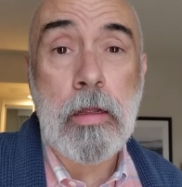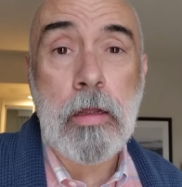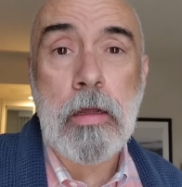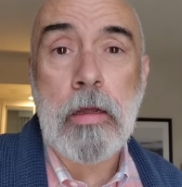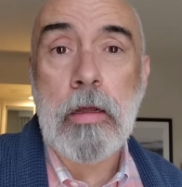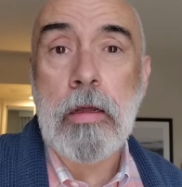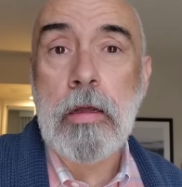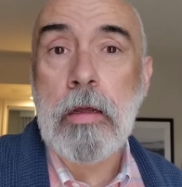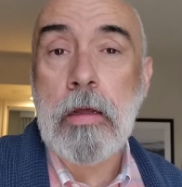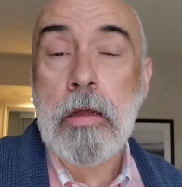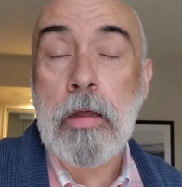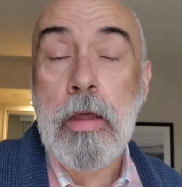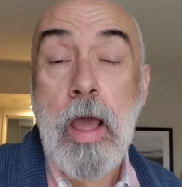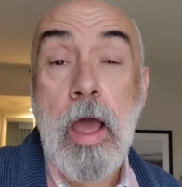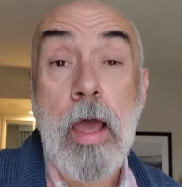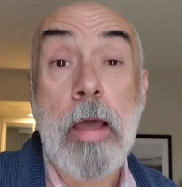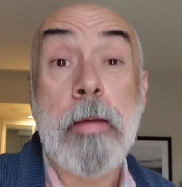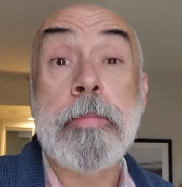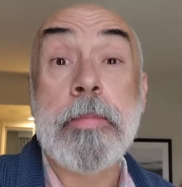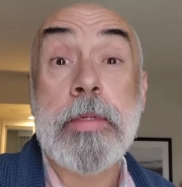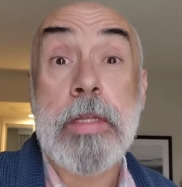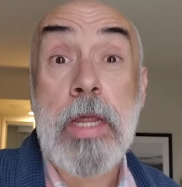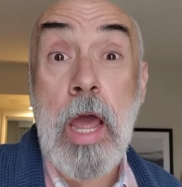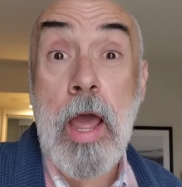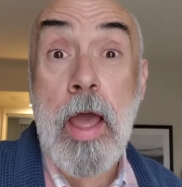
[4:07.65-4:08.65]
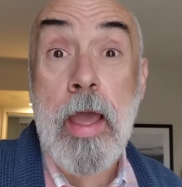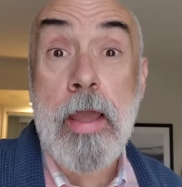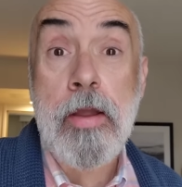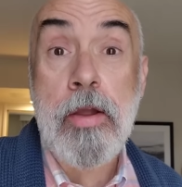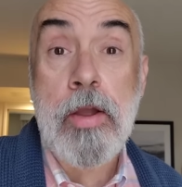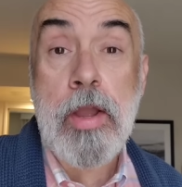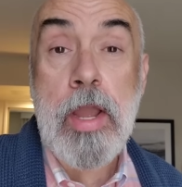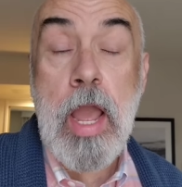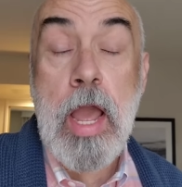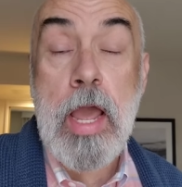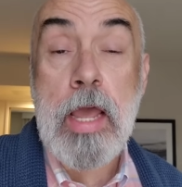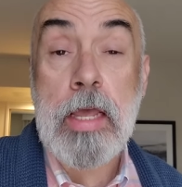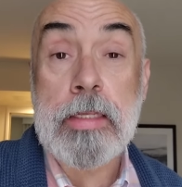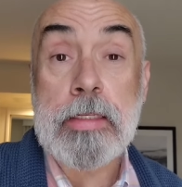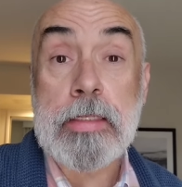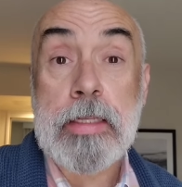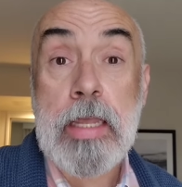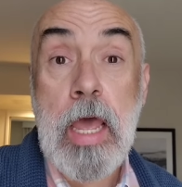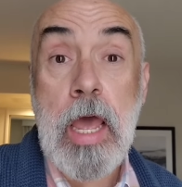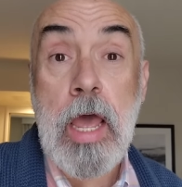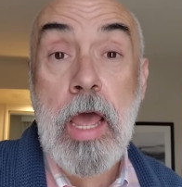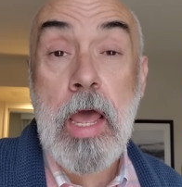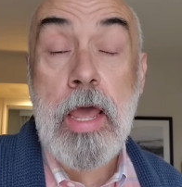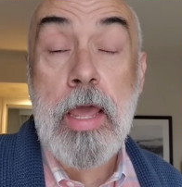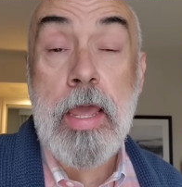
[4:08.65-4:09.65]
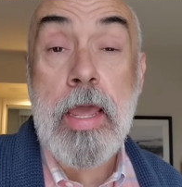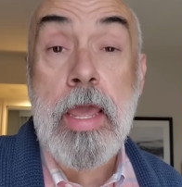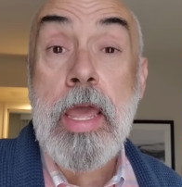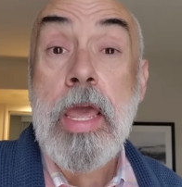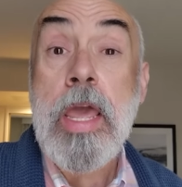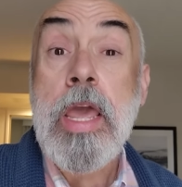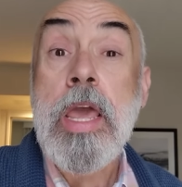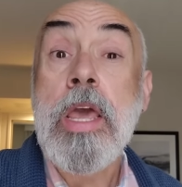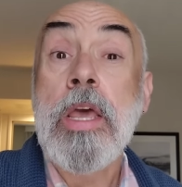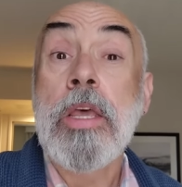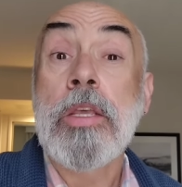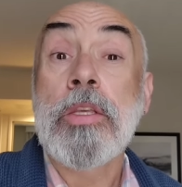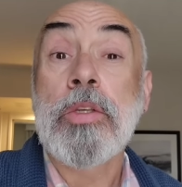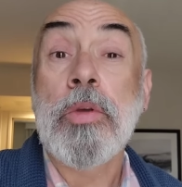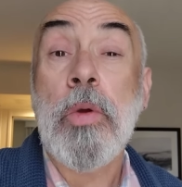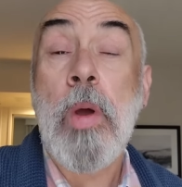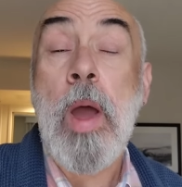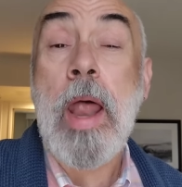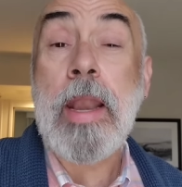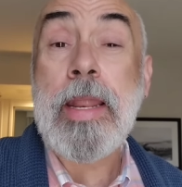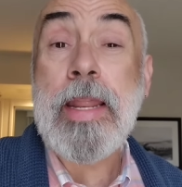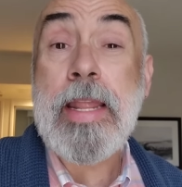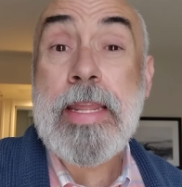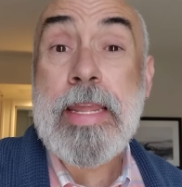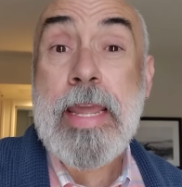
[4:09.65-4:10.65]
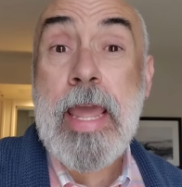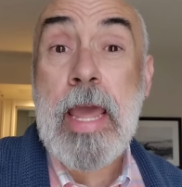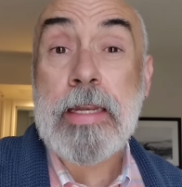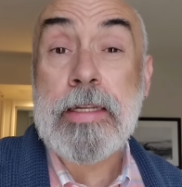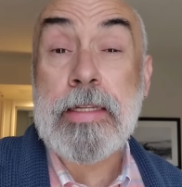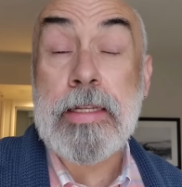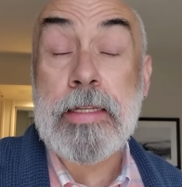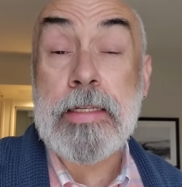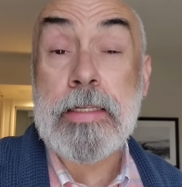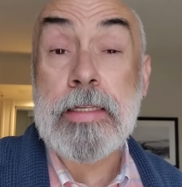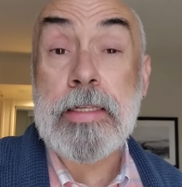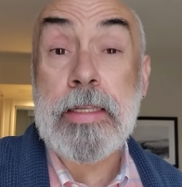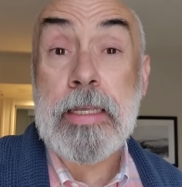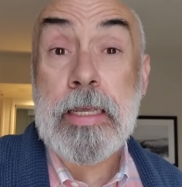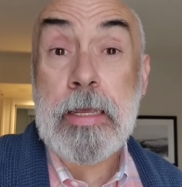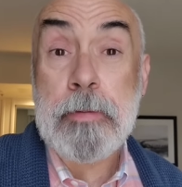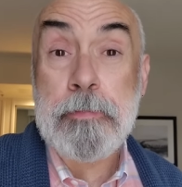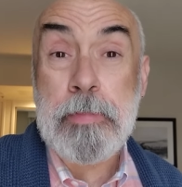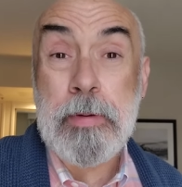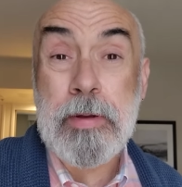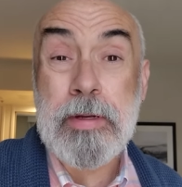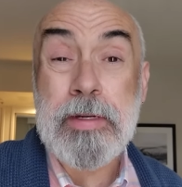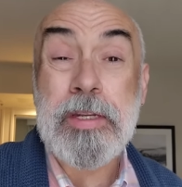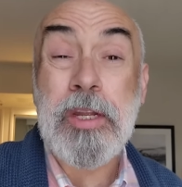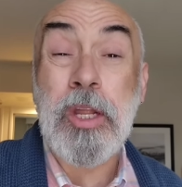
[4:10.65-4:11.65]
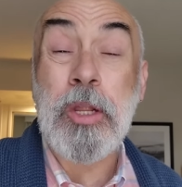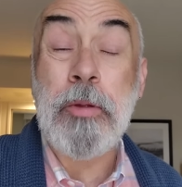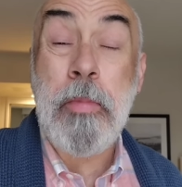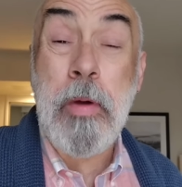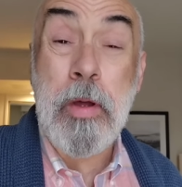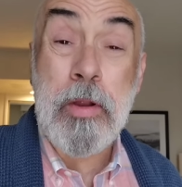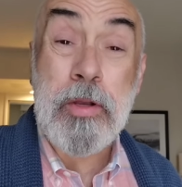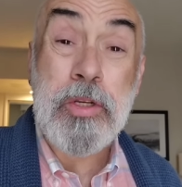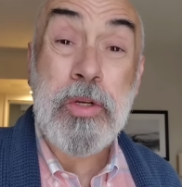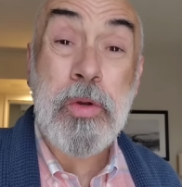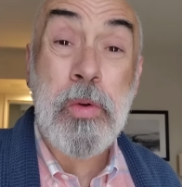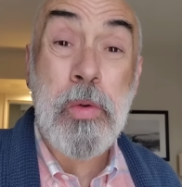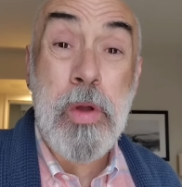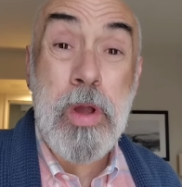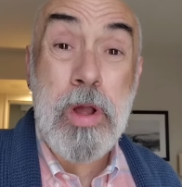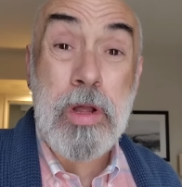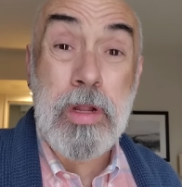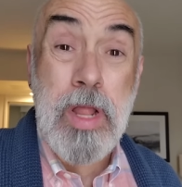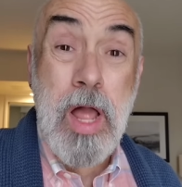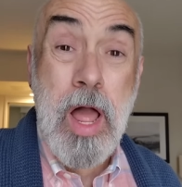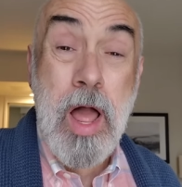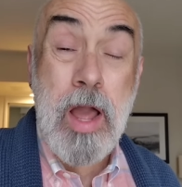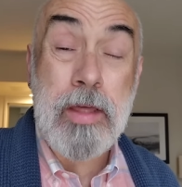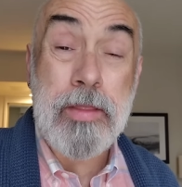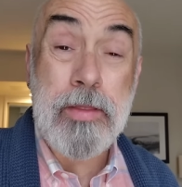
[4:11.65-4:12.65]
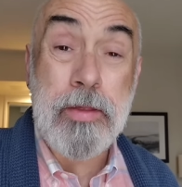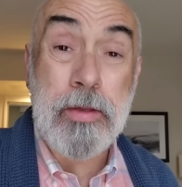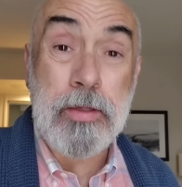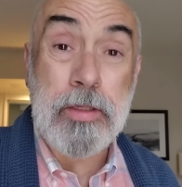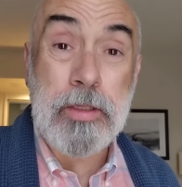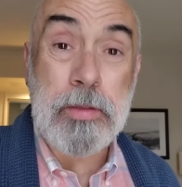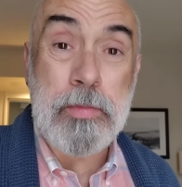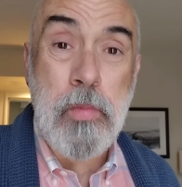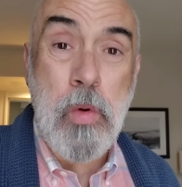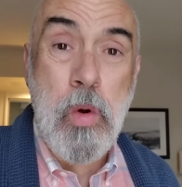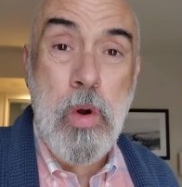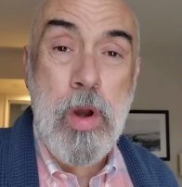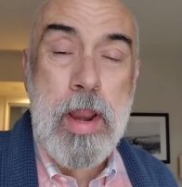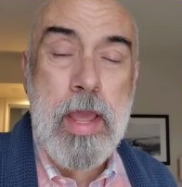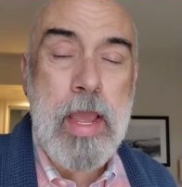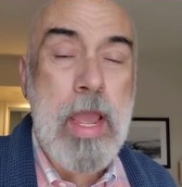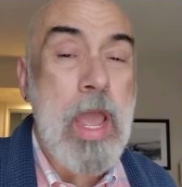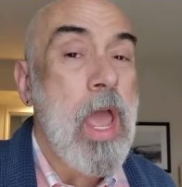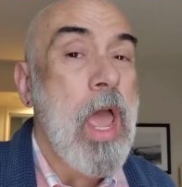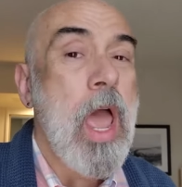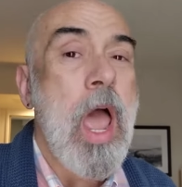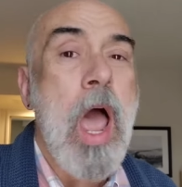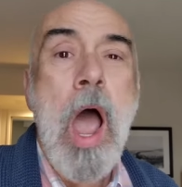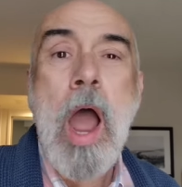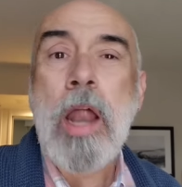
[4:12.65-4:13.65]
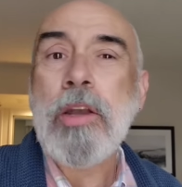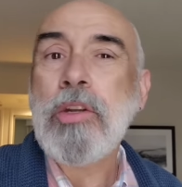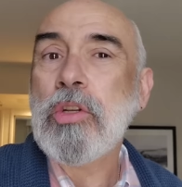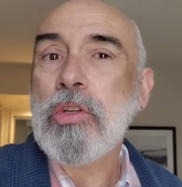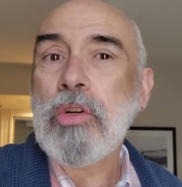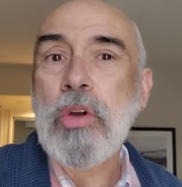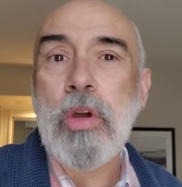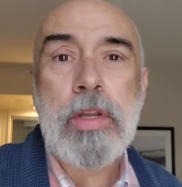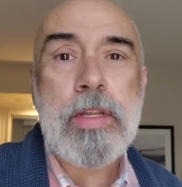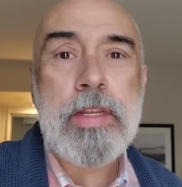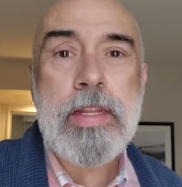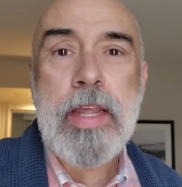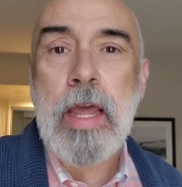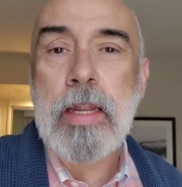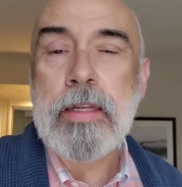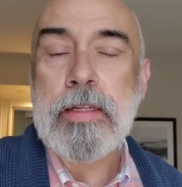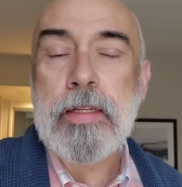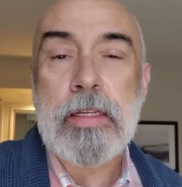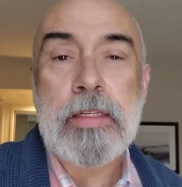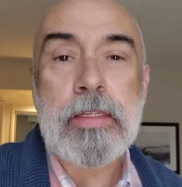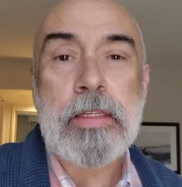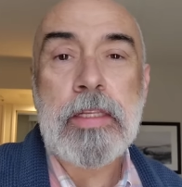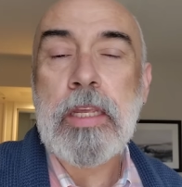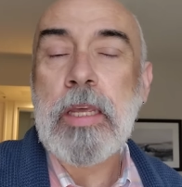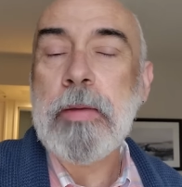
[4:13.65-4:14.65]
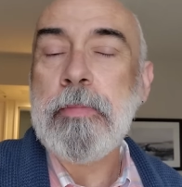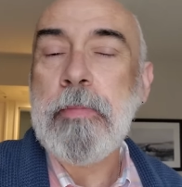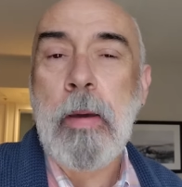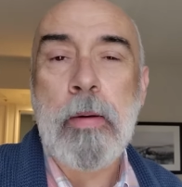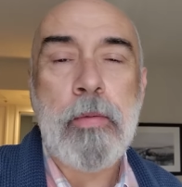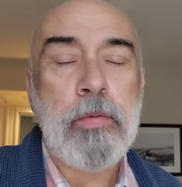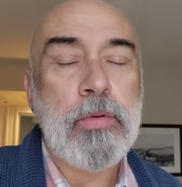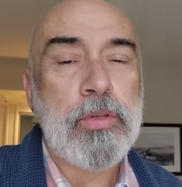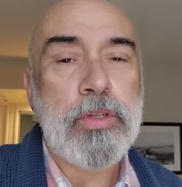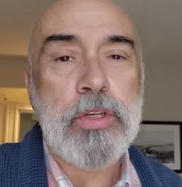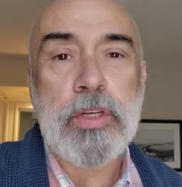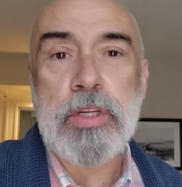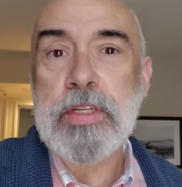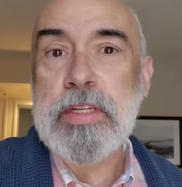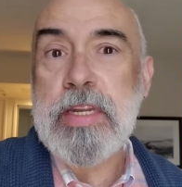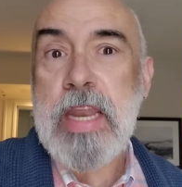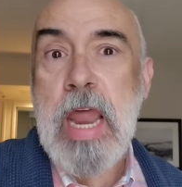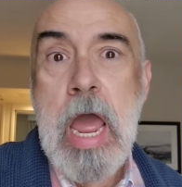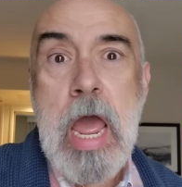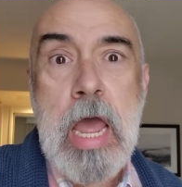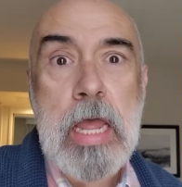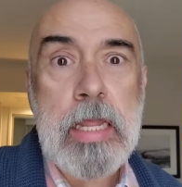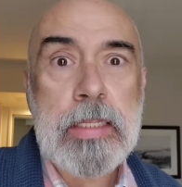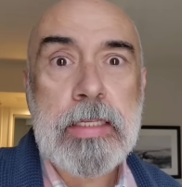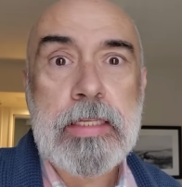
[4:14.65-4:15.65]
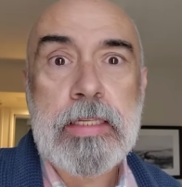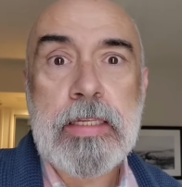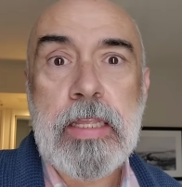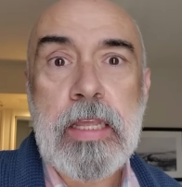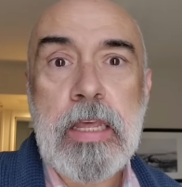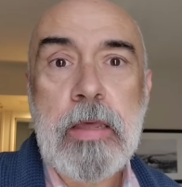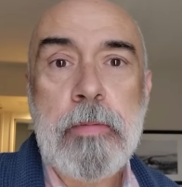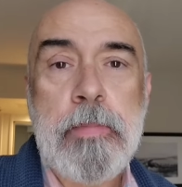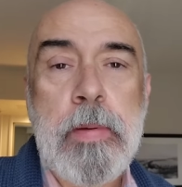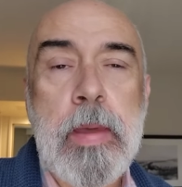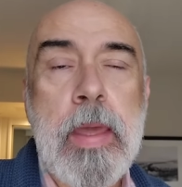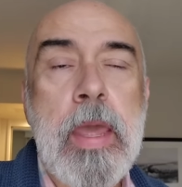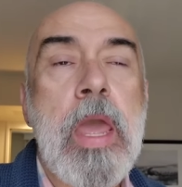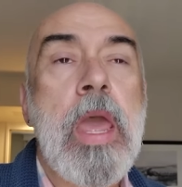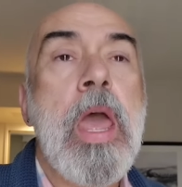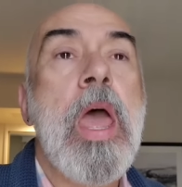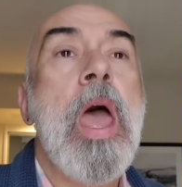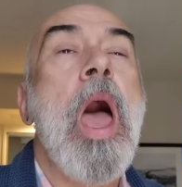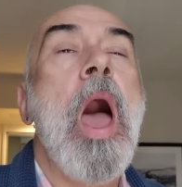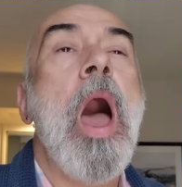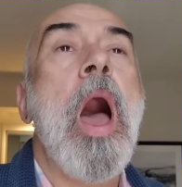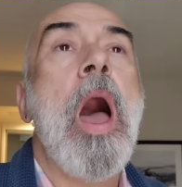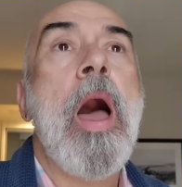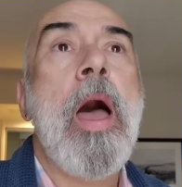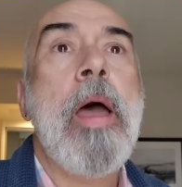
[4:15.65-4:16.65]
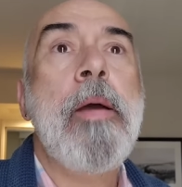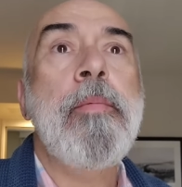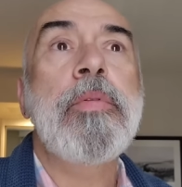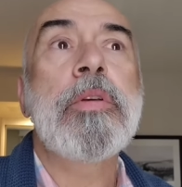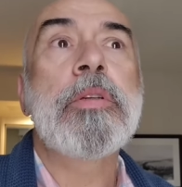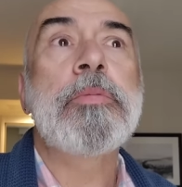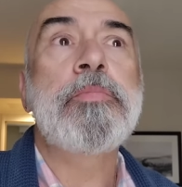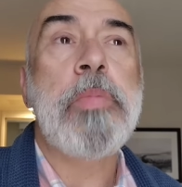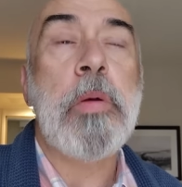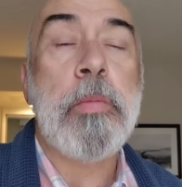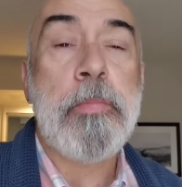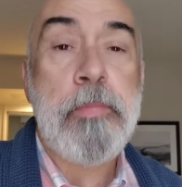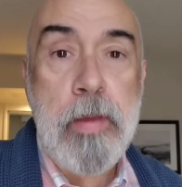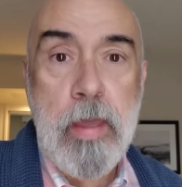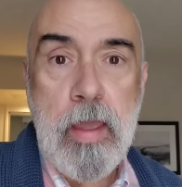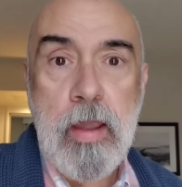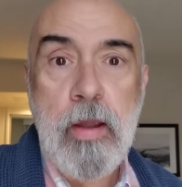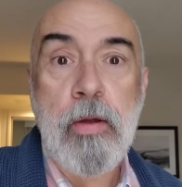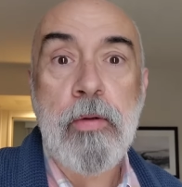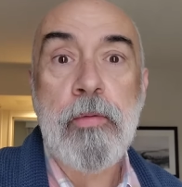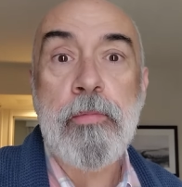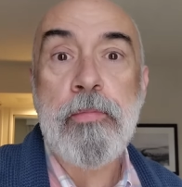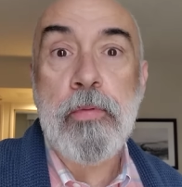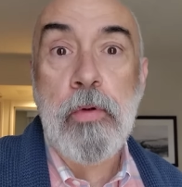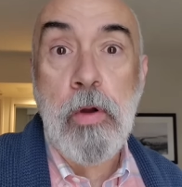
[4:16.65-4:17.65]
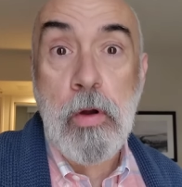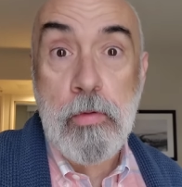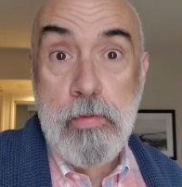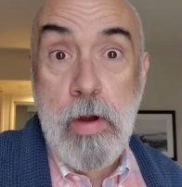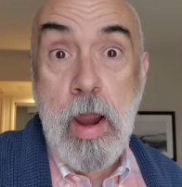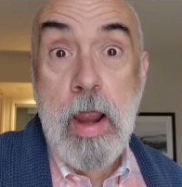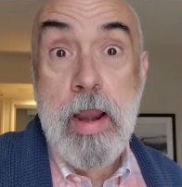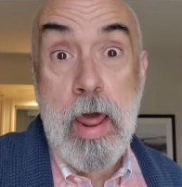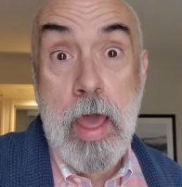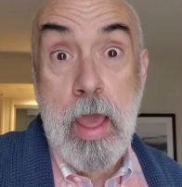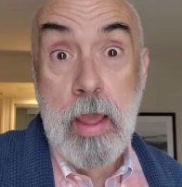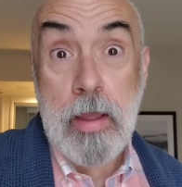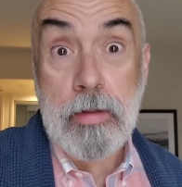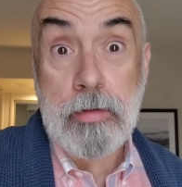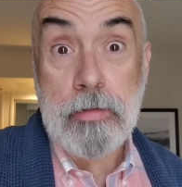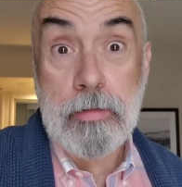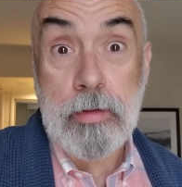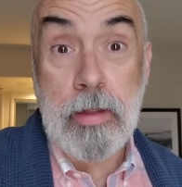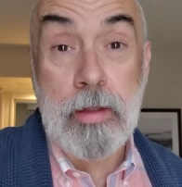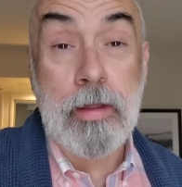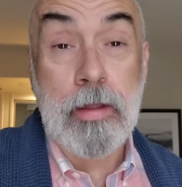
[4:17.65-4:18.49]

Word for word: Ugh, I'm tired, guys. Hi. So I didn't get to sleep until about 2 o'clock this morning. I just couldn't get to sleep. I was just not sleepy. I was prepared for a red eye.